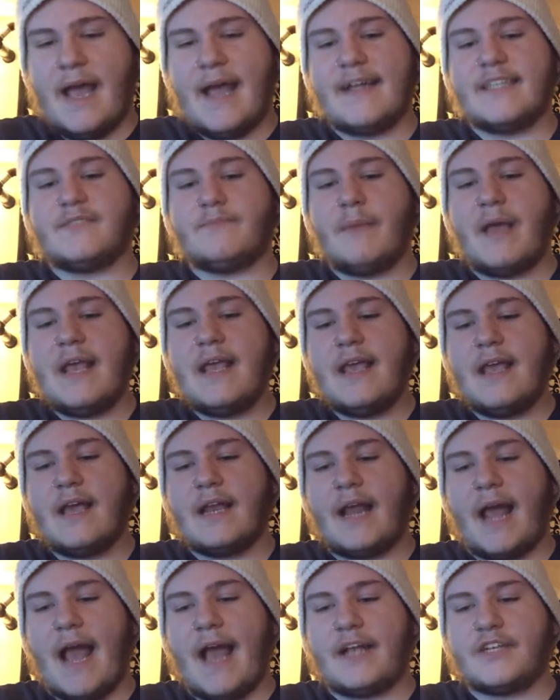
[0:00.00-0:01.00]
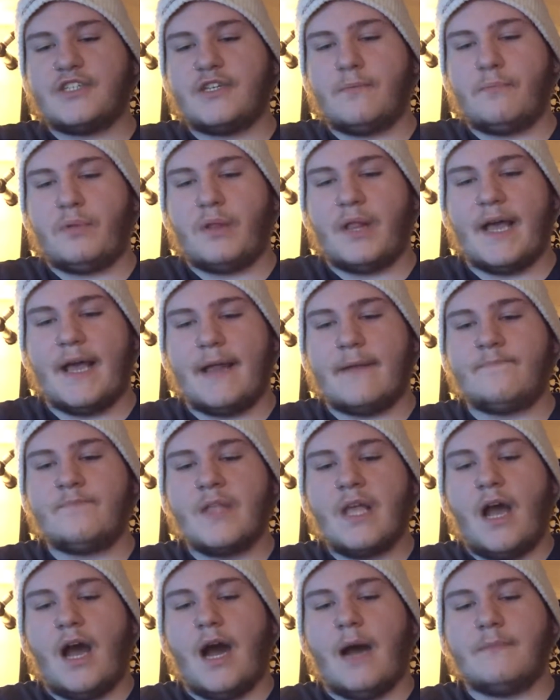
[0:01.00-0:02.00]
it's making an action plan
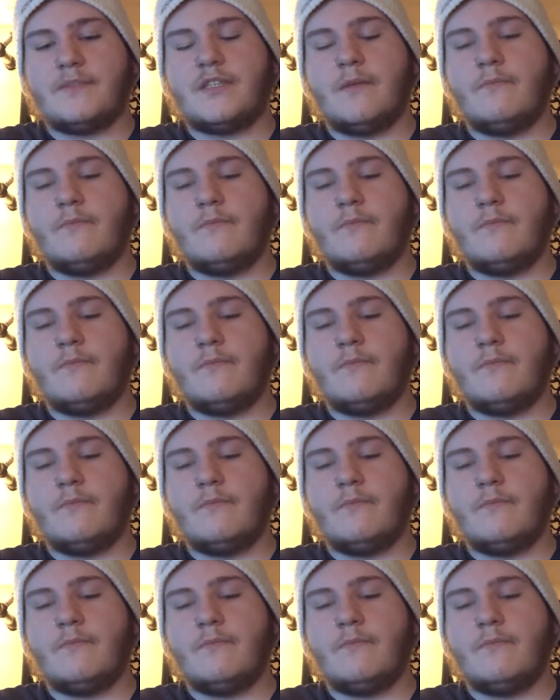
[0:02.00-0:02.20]
um,